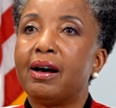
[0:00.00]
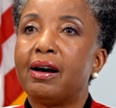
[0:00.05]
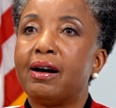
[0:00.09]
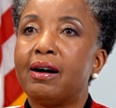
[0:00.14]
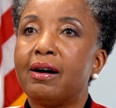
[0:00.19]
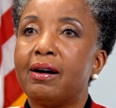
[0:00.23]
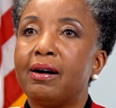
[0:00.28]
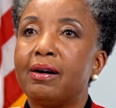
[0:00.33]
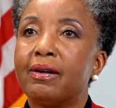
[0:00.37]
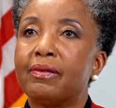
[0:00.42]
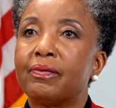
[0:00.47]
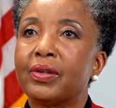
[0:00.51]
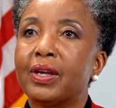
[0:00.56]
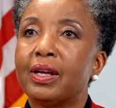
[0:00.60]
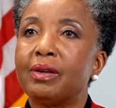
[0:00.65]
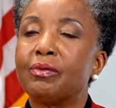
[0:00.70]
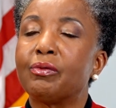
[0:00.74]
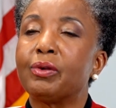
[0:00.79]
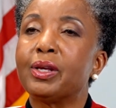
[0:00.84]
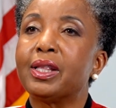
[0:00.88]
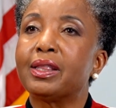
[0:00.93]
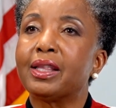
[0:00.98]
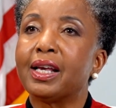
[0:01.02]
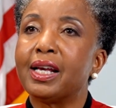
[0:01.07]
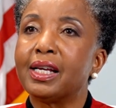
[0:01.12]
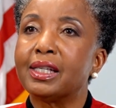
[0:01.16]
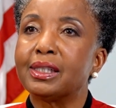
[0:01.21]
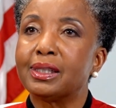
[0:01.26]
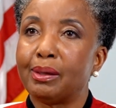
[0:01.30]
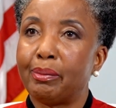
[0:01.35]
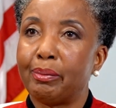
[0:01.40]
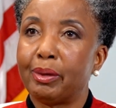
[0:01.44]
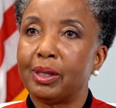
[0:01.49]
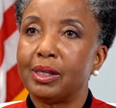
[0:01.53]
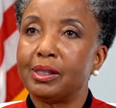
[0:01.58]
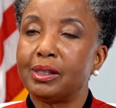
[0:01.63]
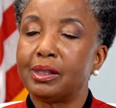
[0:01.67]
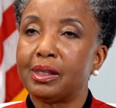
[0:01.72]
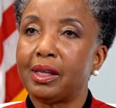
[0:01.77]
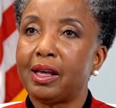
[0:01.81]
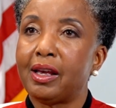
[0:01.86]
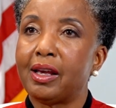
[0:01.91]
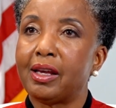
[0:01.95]
uh, and rethink some of
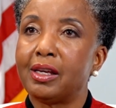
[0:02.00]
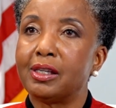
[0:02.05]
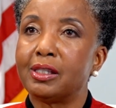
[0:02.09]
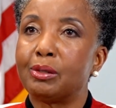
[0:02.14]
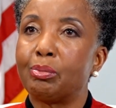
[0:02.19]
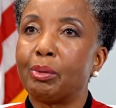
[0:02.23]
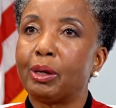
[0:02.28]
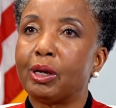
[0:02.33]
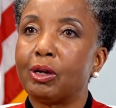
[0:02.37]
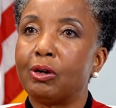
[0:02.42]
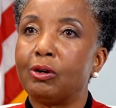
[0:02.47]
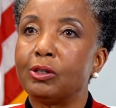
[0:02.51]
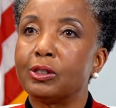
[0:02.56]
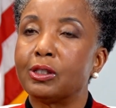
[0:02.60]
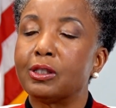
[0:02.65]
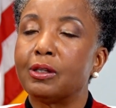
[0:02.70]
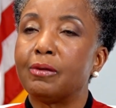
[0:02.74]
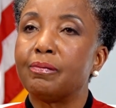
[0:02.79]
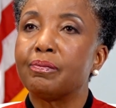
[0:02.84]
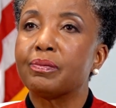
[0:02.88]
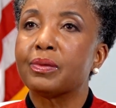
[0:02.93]
these things because